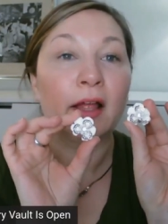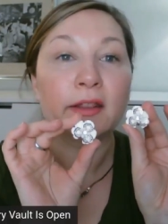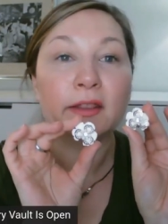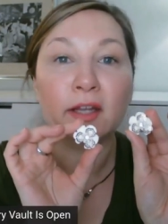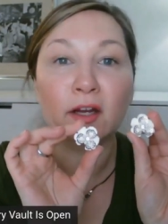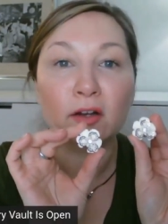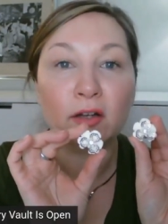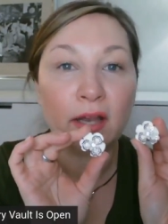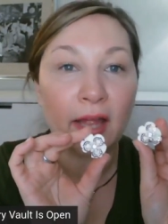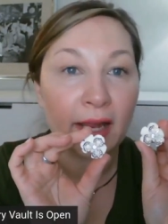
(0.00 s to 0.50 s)

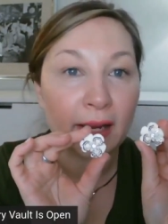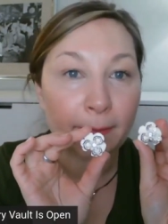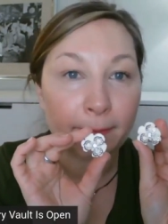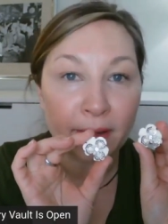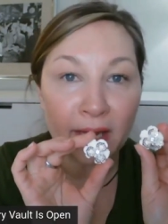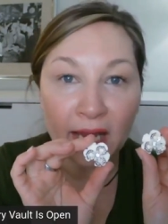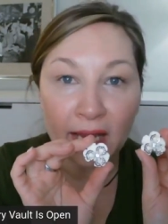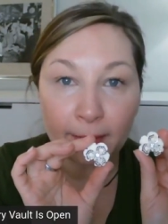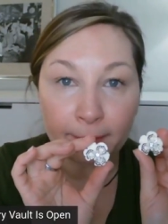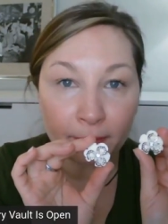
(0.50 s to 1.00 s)
They're like
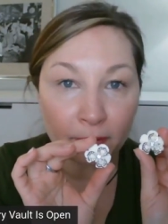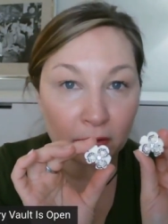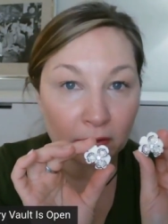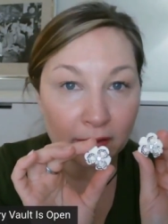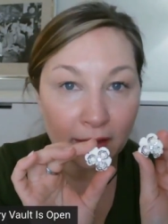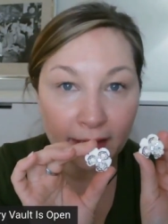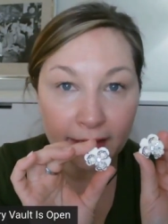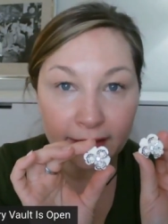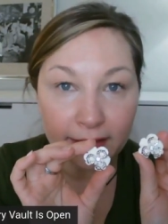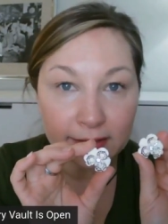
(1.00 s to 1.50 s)
paper
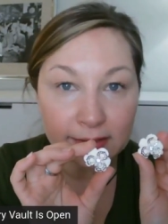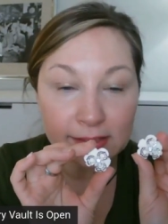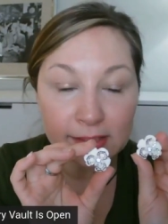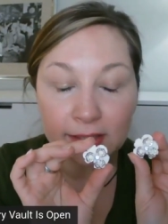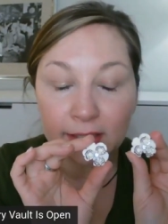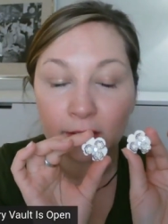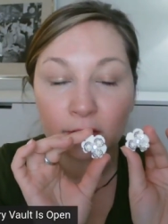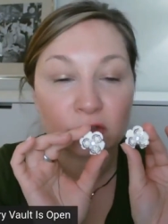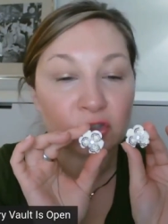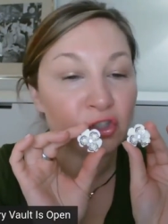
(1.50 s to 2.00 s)
lights.
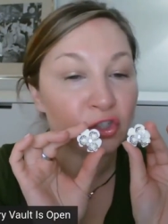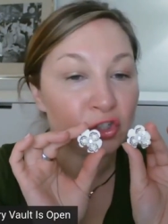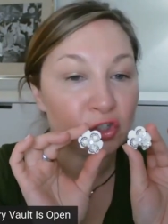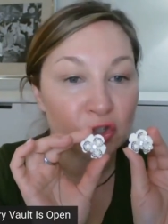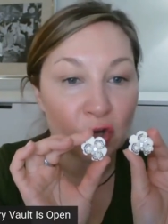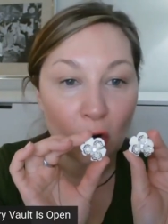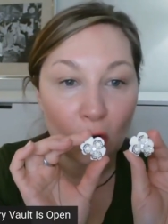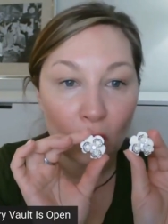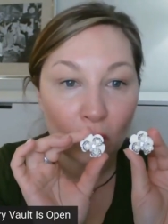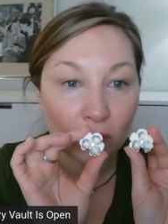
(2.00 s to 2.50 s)
They're
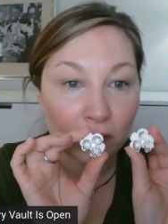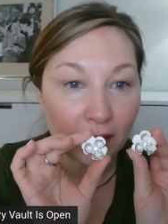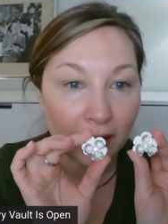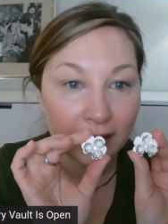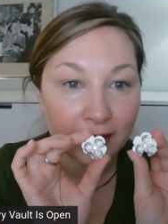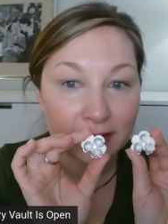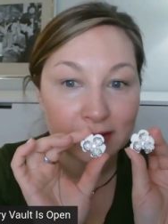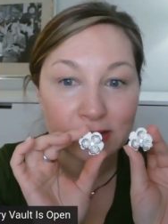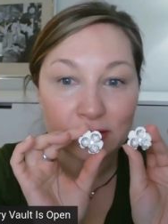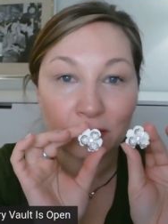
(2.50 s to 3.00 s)
so
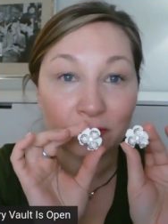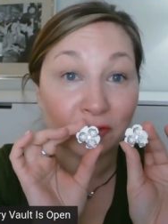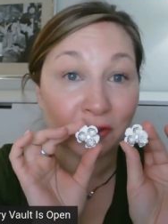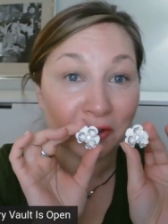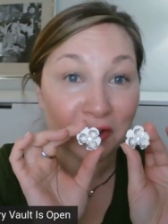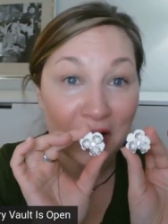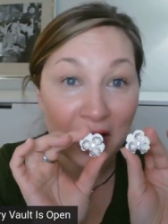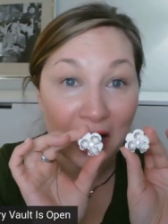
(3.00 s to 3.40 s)
light. So if you're